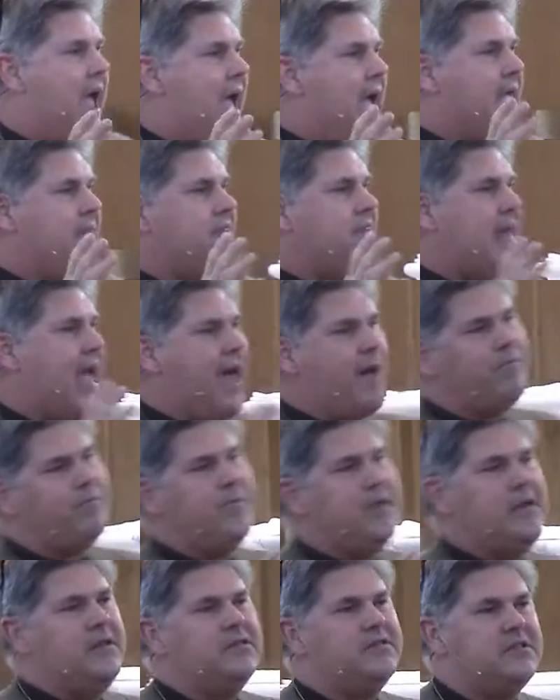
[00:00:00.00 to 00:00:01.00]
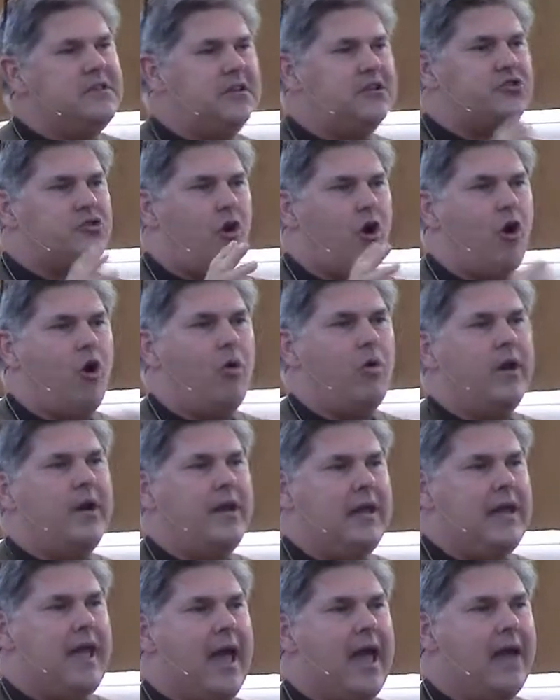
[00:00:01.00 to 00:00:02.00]
And that means he's
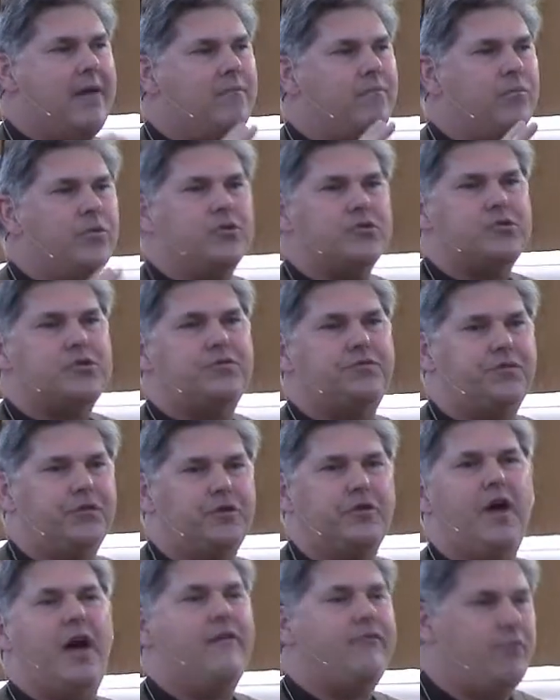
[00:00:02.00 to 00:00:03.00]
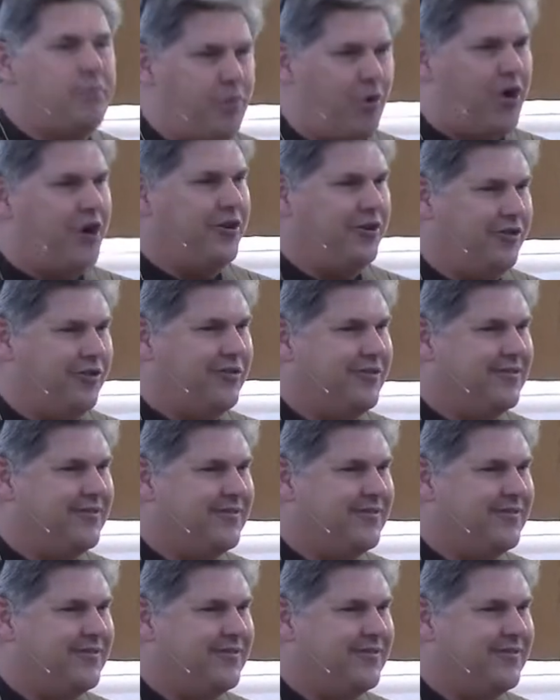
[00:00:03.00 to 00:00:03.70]
already had merciful love upon you.